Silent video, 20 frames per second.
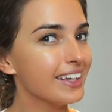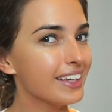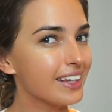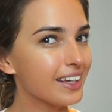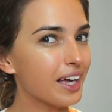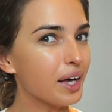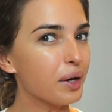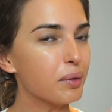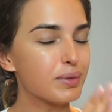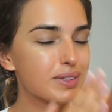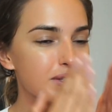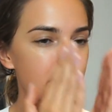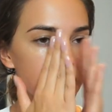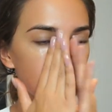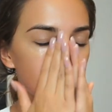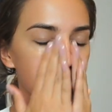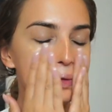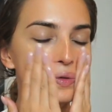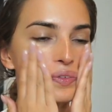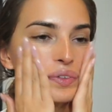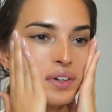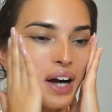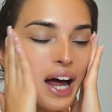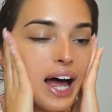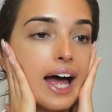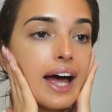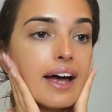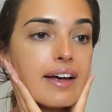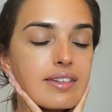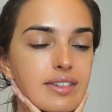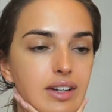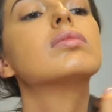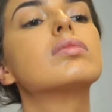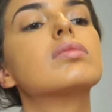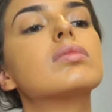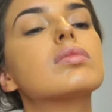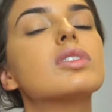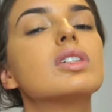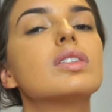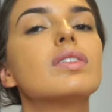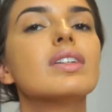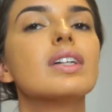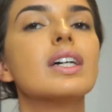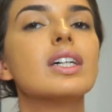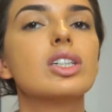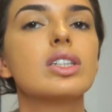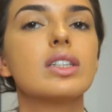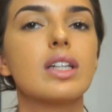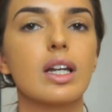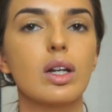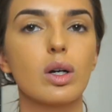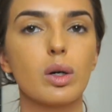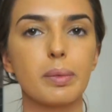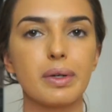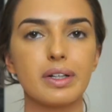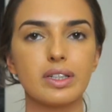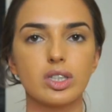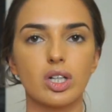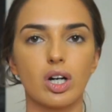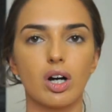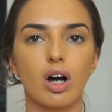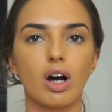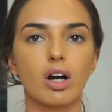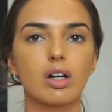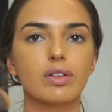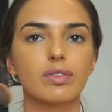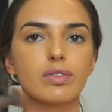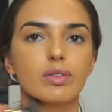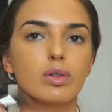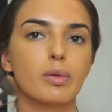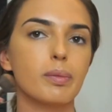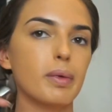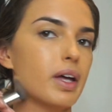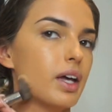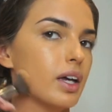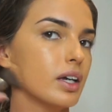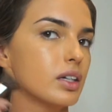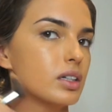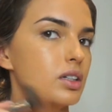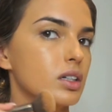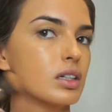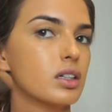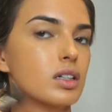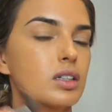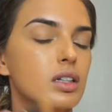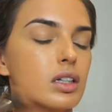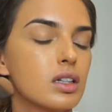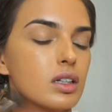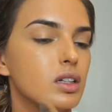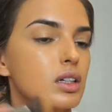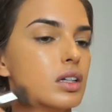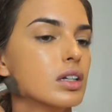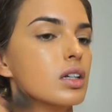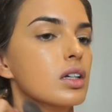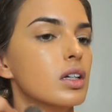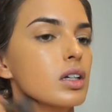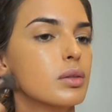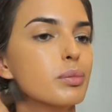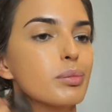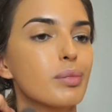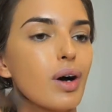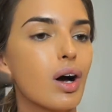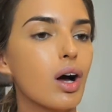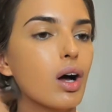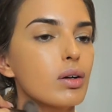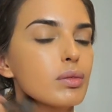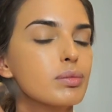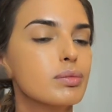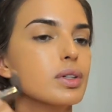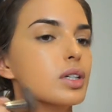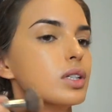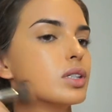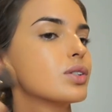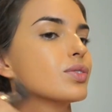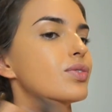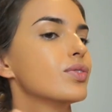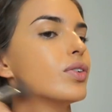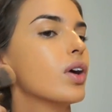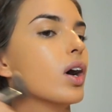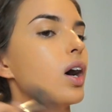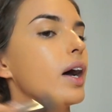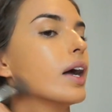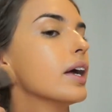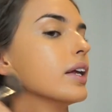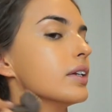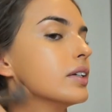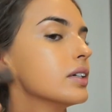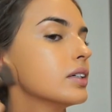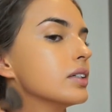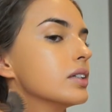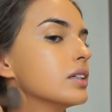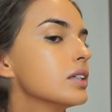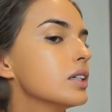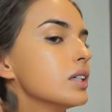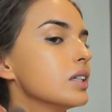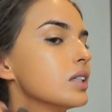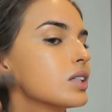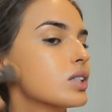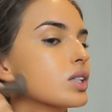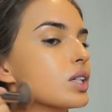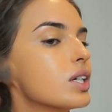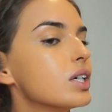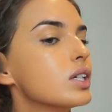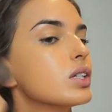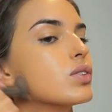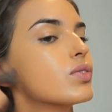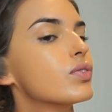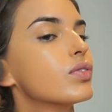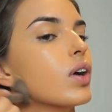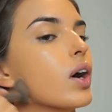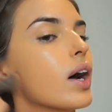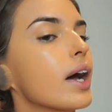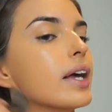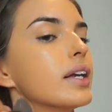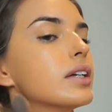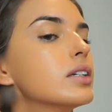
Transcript: the girl was impressed. This foundation's a little bit dark for me, but it's fine. It is fine.